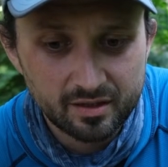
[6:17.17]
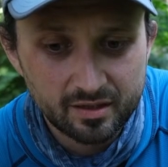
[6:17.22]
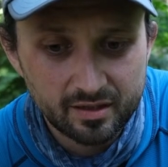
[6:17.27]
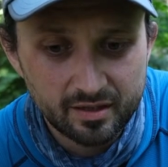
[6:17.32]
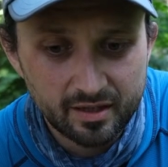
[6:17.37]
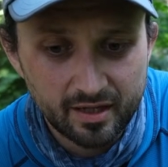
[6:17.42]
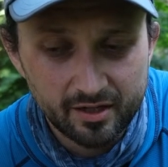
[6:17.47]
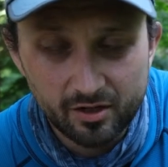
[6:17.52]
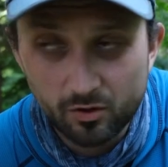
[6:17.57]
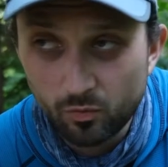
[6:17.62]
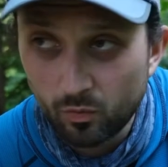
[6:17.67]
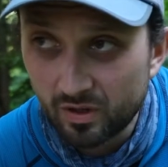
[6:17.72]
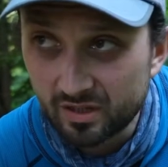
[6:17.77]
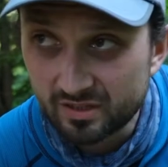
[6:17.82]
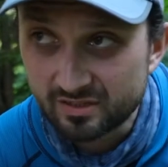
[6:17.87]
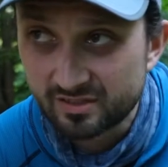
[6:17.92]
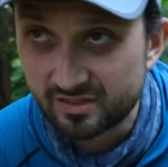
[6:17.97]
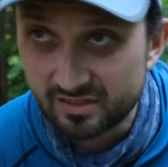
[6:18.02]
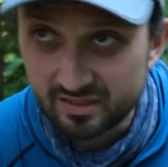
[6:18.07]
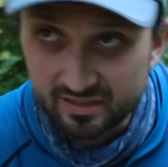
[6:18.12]
and you want to
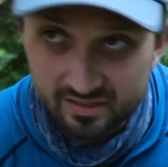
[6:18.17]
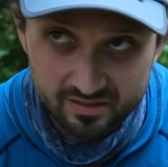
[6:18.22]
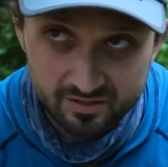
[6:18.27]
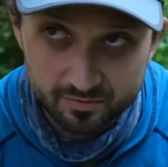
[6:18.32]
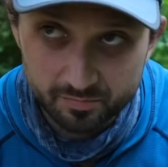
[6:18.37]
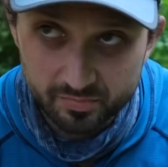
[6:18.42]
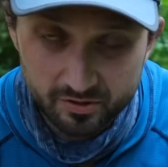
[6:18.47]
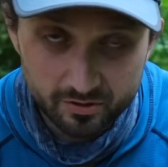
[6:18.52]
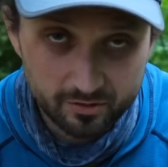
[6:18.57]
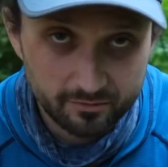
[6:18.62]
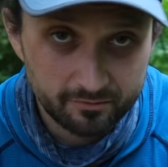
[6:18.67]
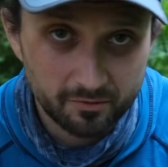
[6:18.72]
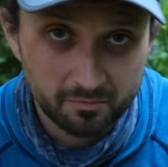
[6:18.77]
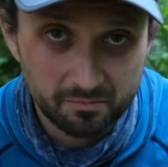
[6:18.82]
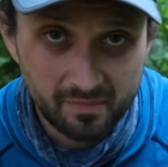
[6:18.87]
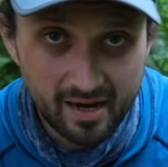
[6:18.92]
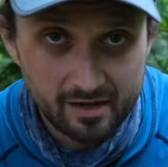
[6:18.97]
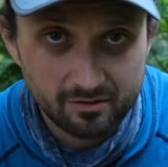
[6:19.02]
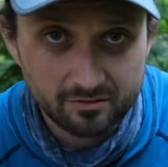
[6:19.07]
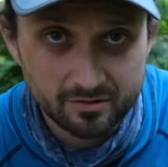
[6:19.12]
see this beautiful
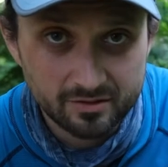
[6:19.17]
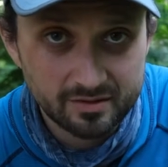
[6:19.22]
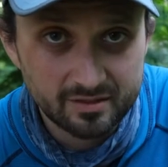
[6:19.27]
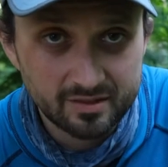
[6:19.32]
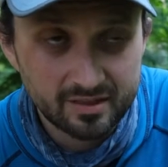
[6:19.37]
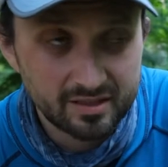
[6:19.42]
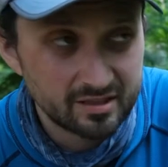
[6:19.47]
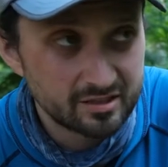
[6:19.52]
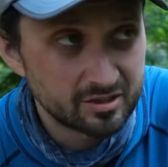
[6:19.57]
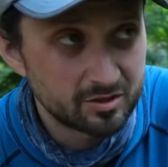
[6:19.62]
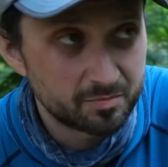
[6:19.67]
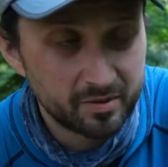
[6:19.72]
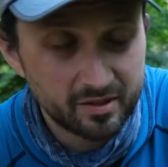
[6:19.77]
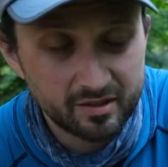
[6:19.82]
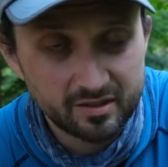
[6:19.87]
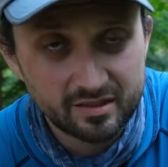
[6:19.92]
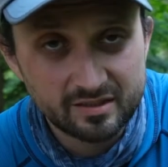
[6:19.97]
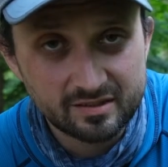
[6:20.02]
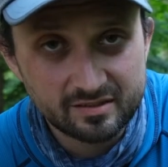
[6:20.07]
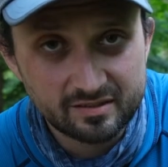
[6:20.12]
mountain and
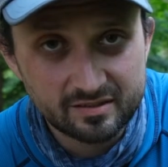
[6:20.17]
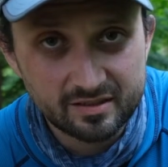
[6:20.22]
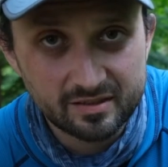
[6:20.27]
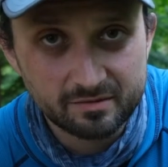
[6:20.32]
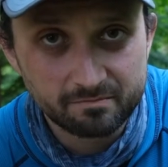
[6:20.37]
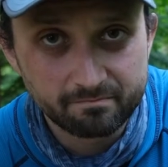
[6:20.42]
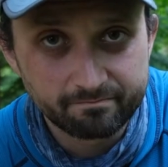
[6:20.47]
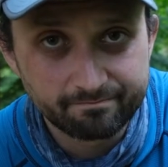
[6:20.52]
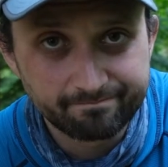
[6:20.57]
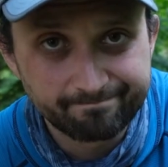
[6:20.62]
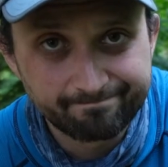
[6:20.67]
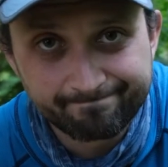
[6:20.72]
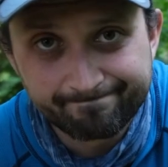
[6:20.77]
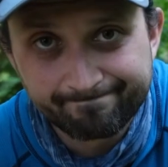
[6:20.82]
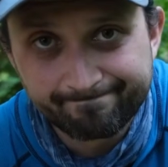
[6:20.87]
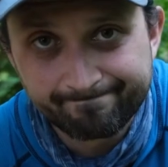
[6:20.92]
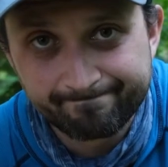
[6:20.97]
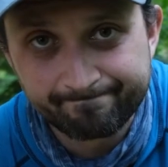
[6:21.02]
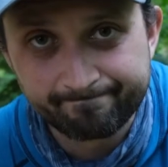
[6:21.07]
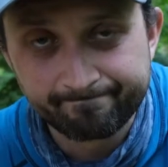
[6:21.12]
experience it,
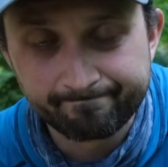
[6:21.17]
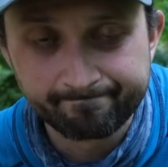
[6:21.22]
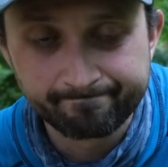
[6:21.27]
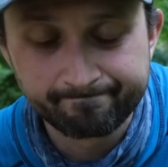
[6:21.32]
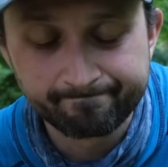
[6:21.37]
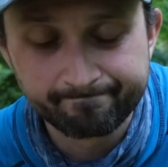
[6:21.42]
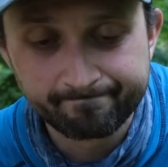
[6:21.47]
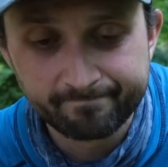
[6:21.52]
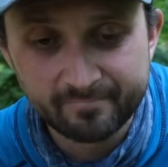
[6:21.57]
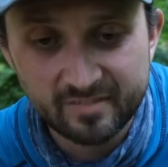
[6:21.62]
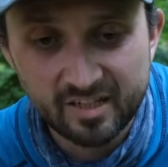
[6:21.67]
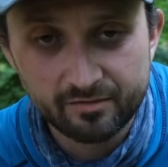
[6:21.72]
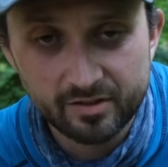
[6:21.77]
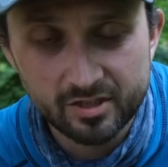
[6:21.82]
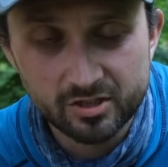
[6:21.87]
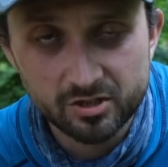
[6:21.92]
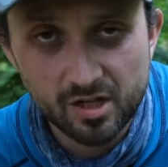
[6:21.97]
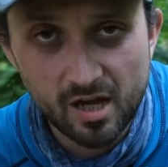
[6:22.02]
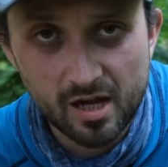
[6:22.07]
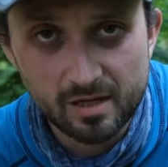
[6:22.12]
give it a
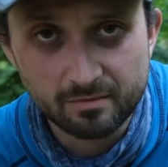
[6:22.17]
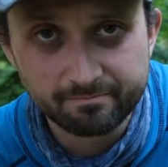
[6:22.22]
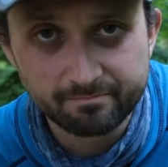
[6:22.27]
shot.